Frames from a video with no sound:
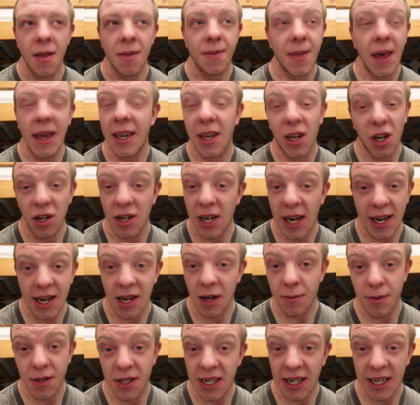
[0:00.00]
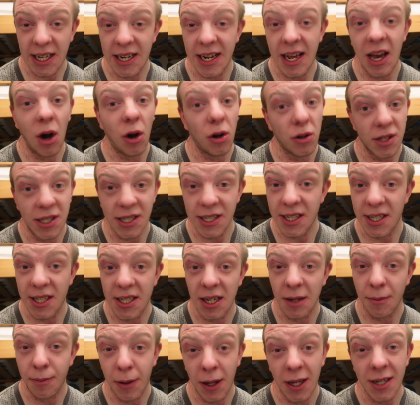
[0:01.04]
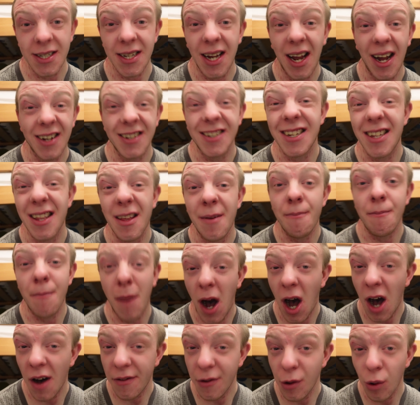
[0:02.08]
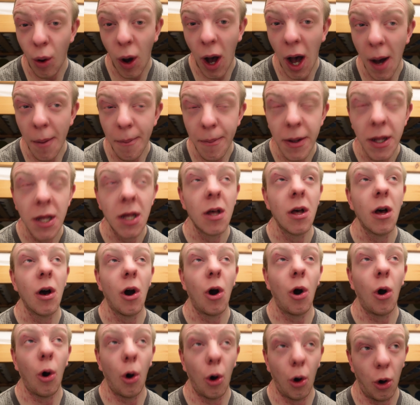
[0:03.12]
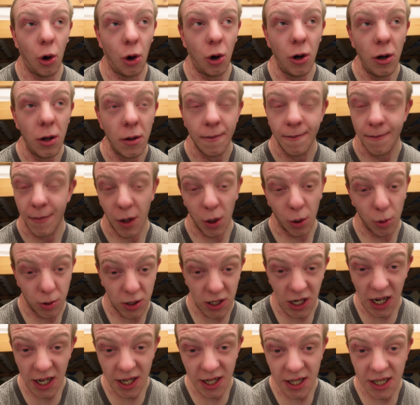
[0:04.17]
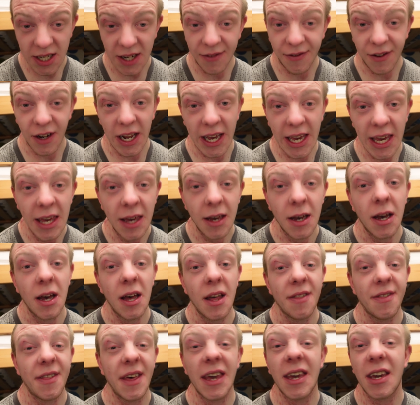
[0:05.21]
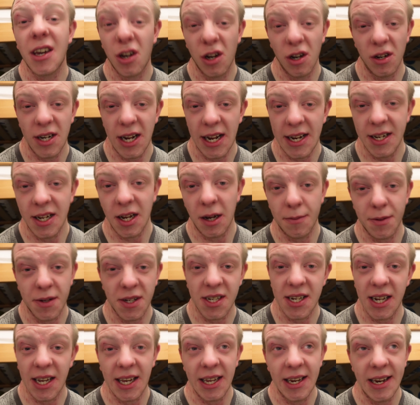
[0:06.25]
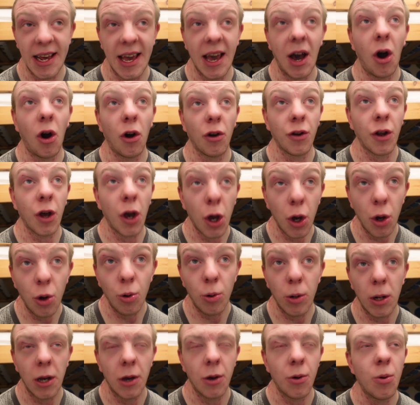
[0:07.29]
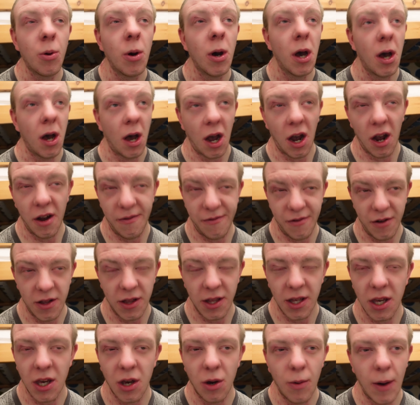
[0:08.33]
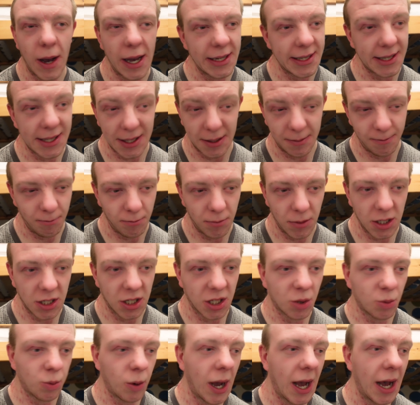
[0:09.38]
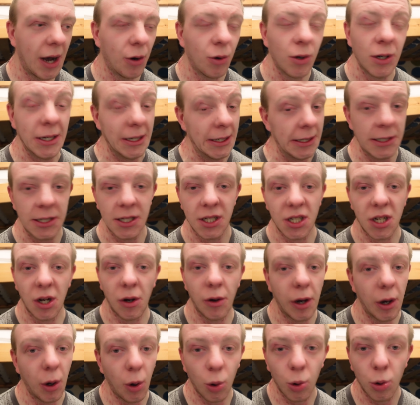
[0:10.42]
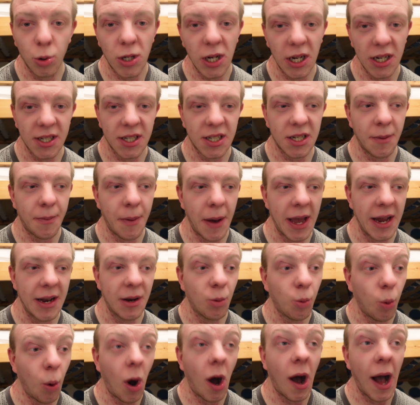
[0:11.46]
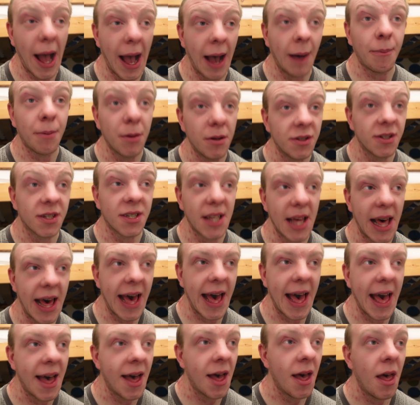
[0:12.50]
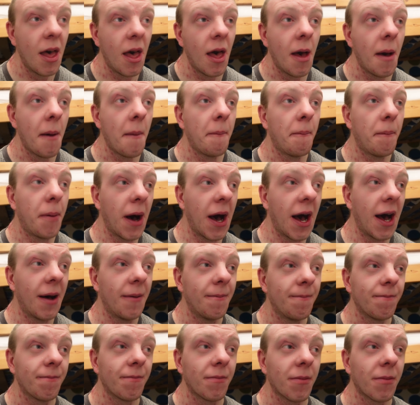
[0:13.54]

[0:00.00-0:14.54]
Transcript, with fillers: they could end up sticking it on Disney Plus under the Marvel Hub, or alternatively they could end up sticking it on Hulu over in the U S as well. So it all does depend what happens there, but